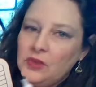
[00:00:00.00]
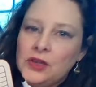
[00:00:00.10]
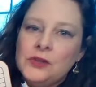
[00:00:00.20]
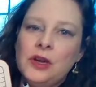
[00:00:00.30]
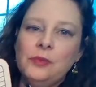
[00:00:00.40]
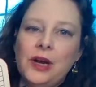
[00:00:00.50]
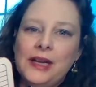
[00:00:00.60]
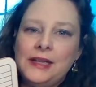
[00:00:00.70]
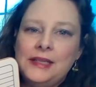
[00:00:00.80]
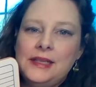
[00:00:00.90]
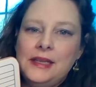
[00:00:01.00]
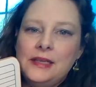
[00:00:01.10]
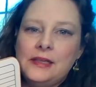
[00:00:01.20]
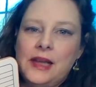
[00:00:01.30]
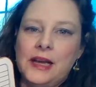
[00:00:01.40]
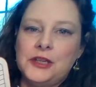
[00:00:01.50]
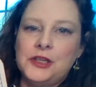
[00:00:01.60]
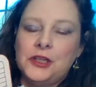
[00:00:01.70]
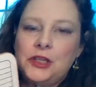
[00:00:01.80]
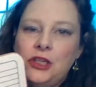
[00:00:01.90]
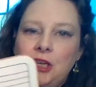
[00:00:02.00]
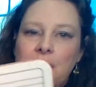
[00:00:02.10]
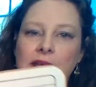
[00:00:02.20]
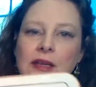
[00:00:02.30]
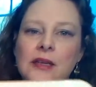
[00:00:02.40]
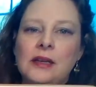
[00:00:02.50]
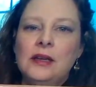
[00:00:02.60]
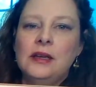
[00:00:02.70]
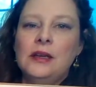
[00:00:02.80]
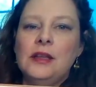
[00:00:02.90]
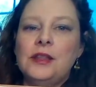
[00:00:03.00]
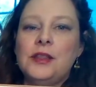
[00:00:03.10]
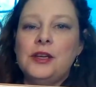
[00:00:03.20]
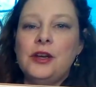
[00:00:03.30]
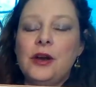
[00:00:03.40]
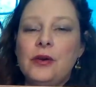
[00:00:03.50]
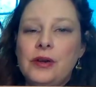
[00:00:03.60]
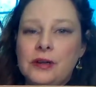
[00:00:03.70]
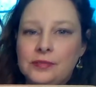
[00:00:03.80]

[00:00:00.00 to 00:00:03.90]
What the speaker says: So I'm writing C/G. The note